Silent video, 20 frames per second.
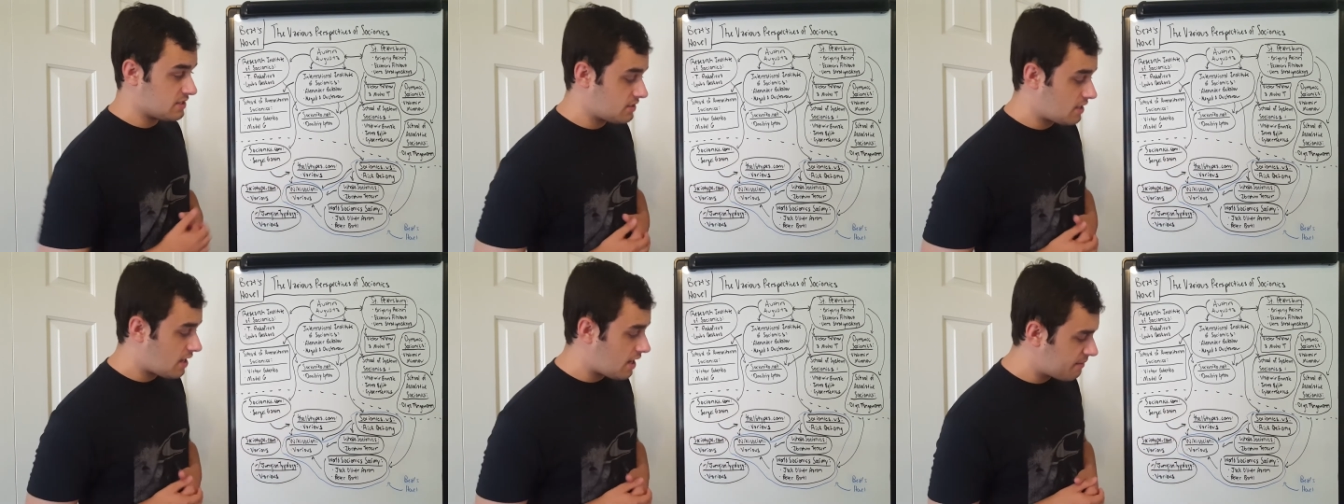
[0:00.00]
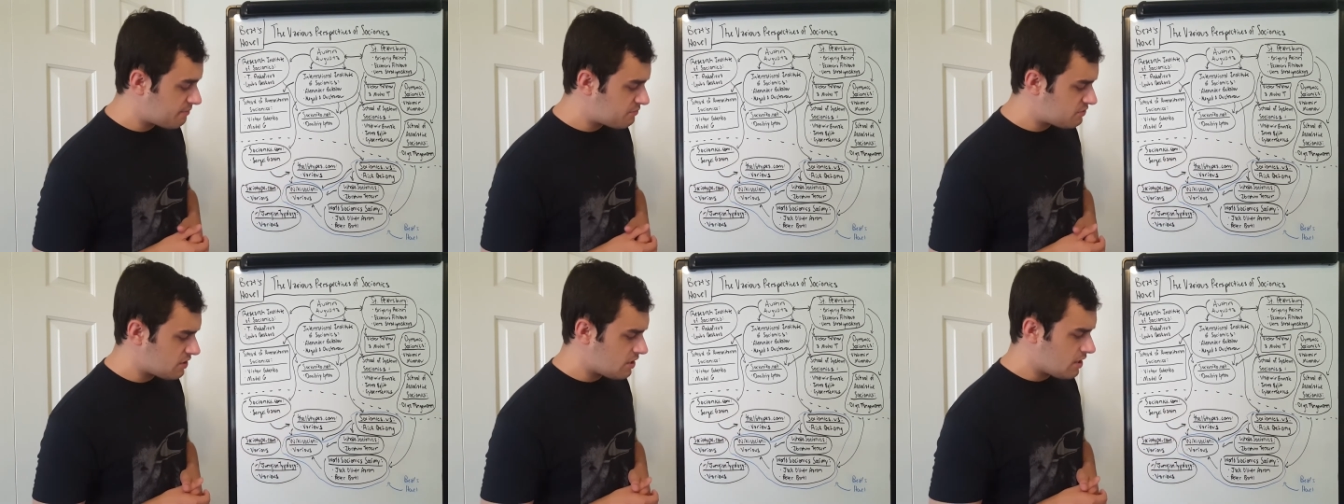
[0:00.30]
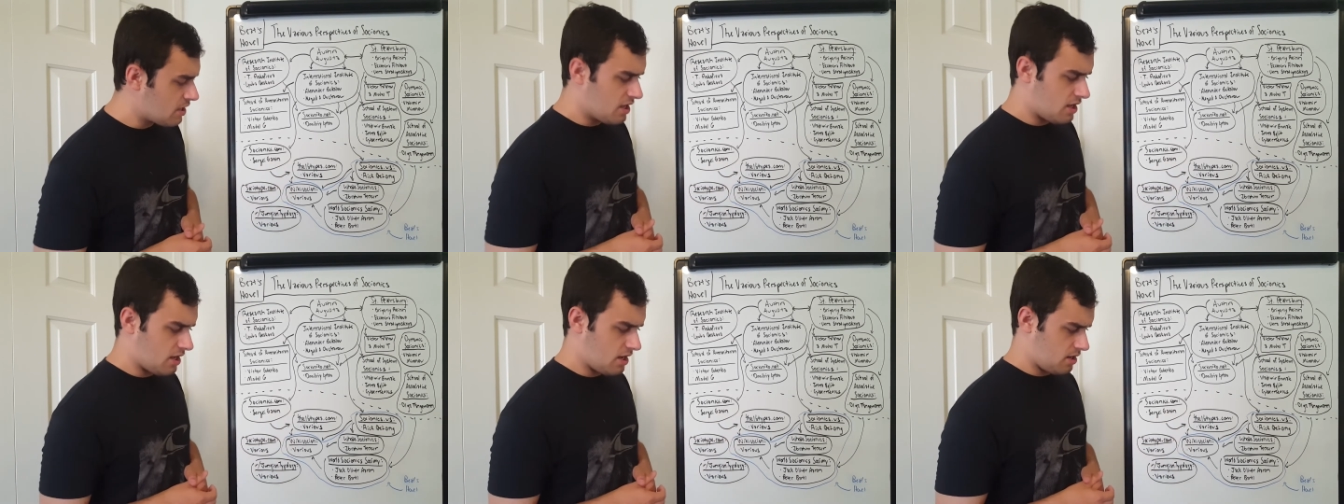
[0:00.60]
types,
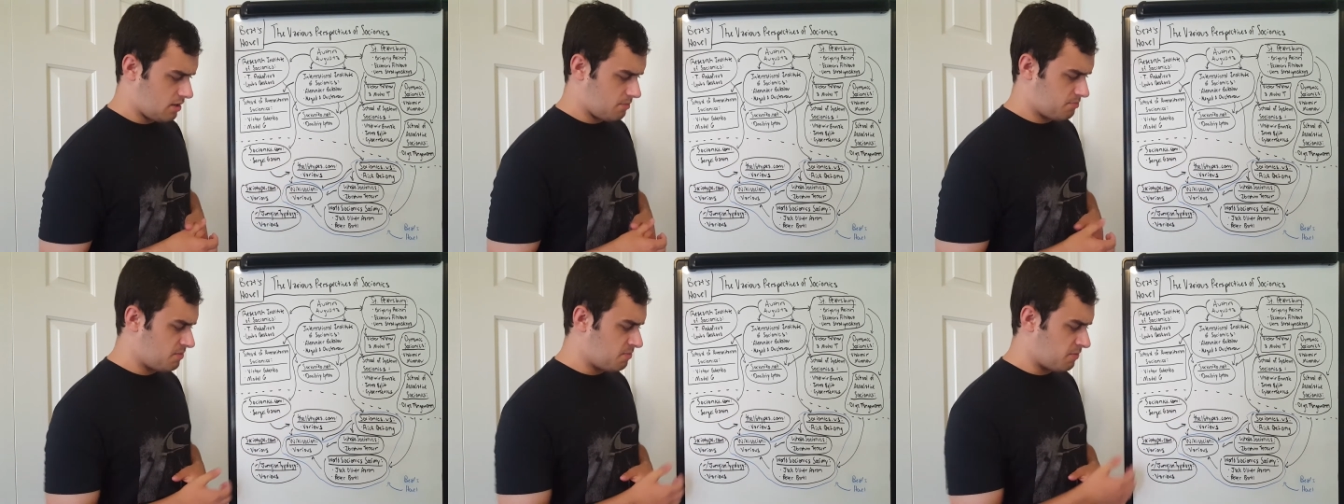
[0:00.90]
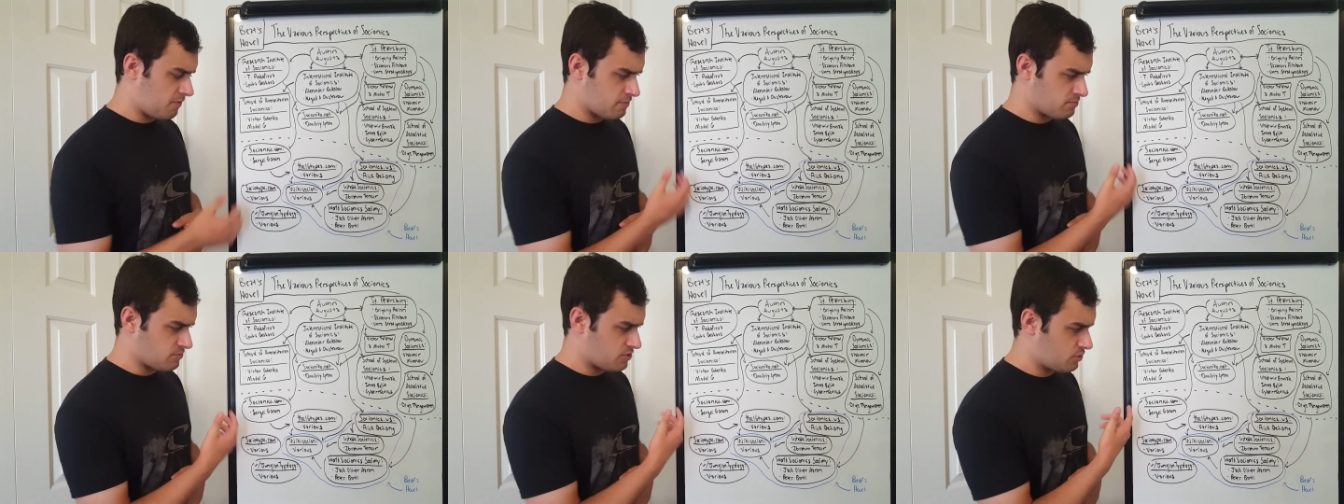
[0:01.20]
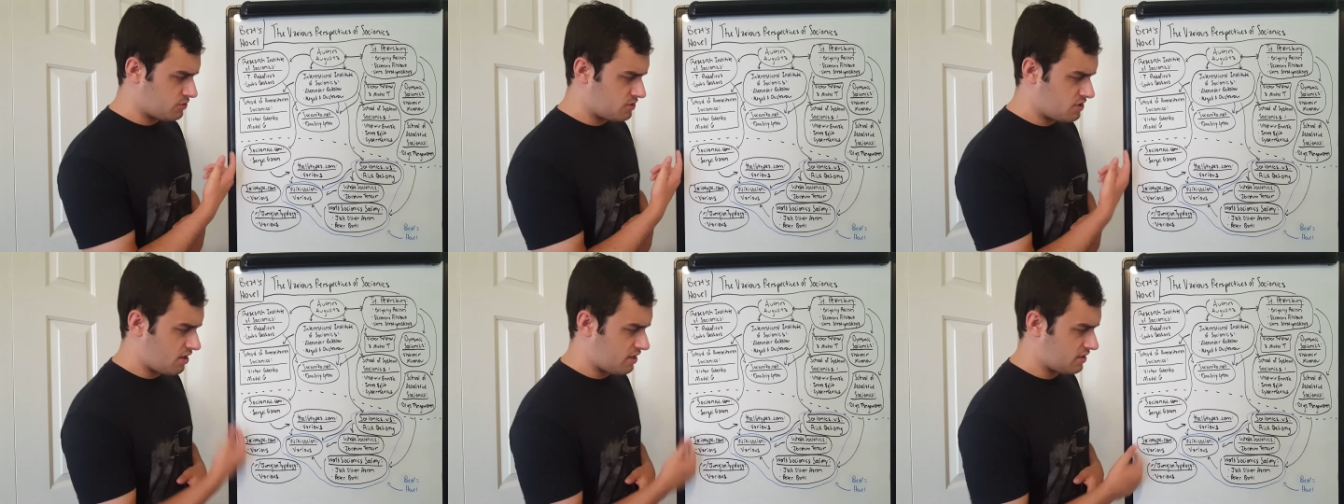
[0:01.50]
people from
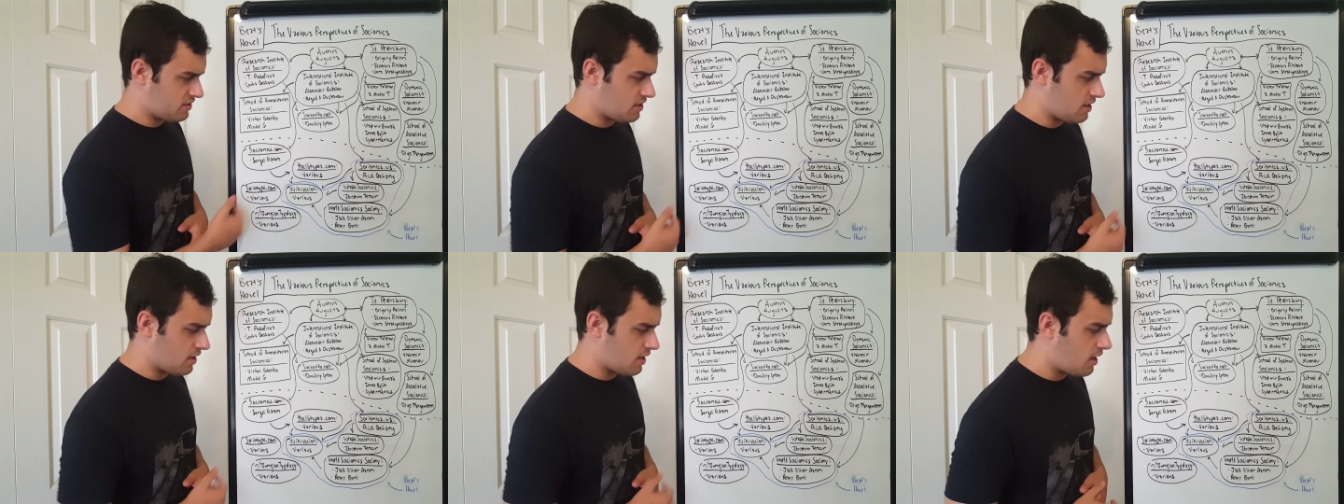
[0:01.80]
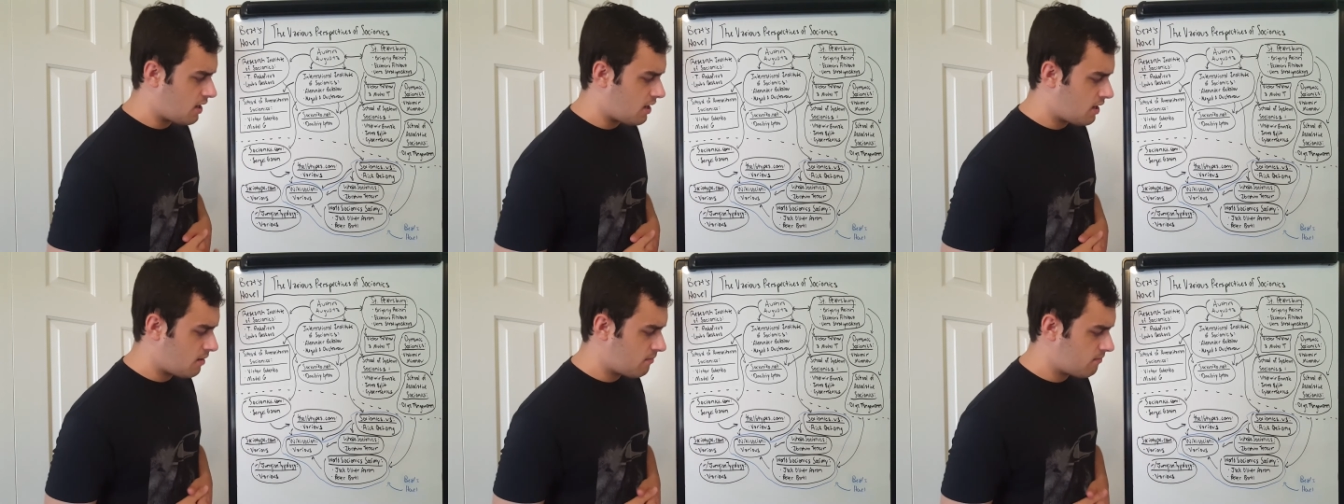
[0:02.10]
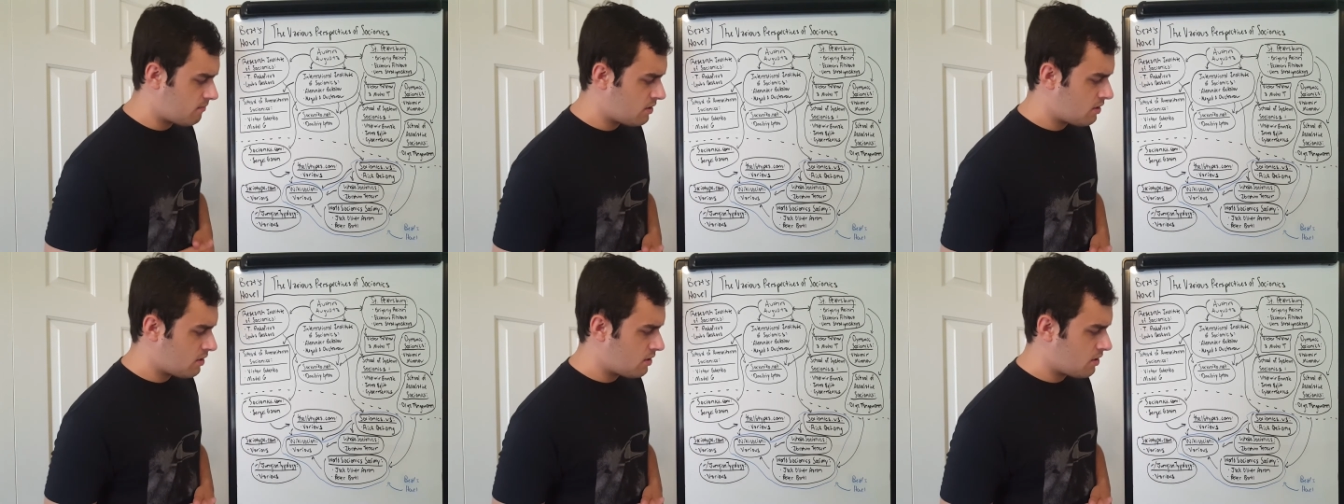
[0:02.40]
Socionics.com.